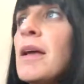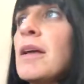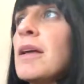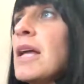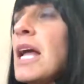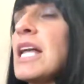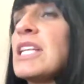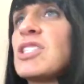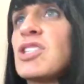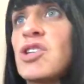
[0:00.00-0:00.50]

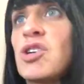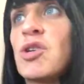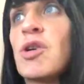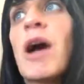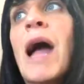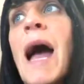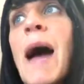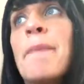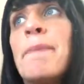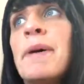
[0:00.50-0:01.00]
It's
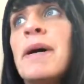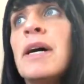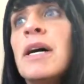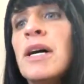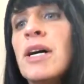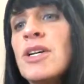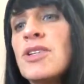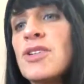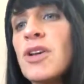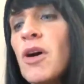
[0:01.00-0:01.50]
crap.
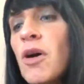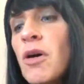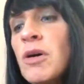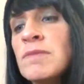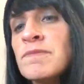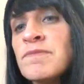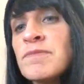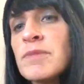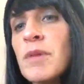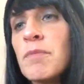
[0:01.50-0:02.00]

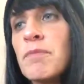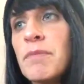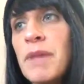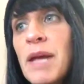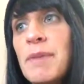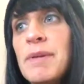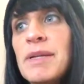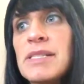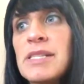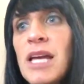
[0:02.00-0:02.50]
So
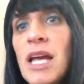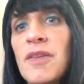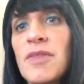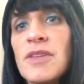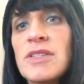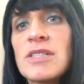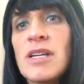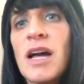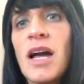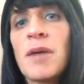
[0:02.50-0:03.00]
maybe take the
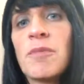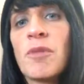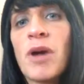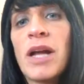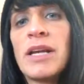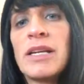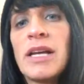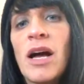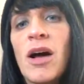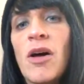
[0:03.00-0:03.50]
time
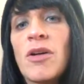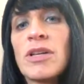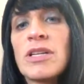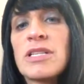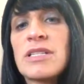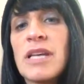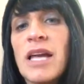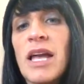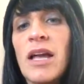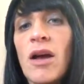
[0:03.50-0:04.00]
right now to
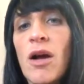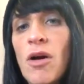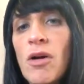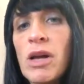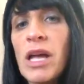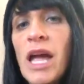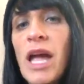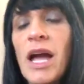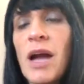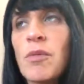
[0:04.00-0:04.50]
say,
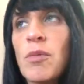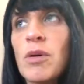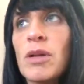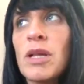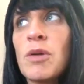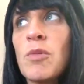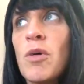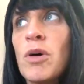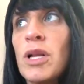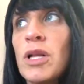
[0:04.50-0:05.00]
okay, I
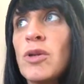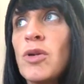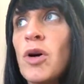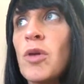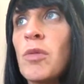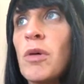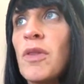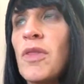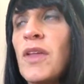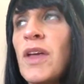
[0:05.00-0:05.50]
really want to
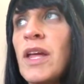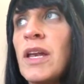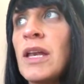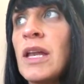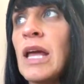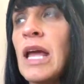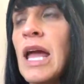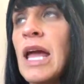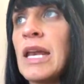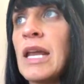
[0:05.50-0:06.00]
look within,
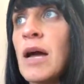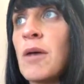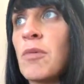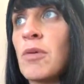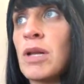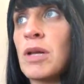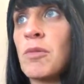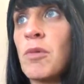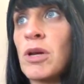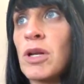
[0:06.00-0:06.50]
and I
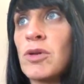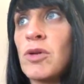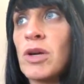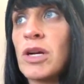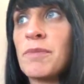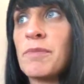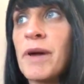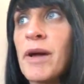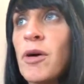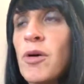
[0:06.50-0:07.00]
really want to look
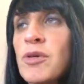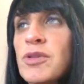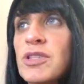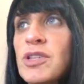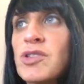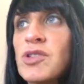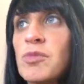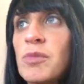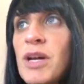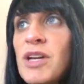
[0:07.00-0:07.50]
at my whole
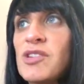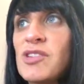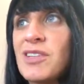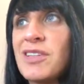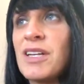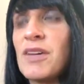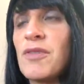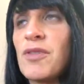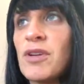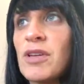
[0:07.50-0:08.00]
situation
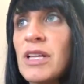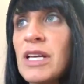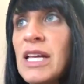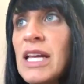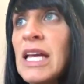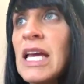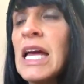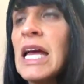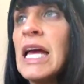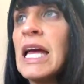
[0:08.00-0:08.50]

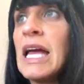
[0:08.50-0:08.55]
differently.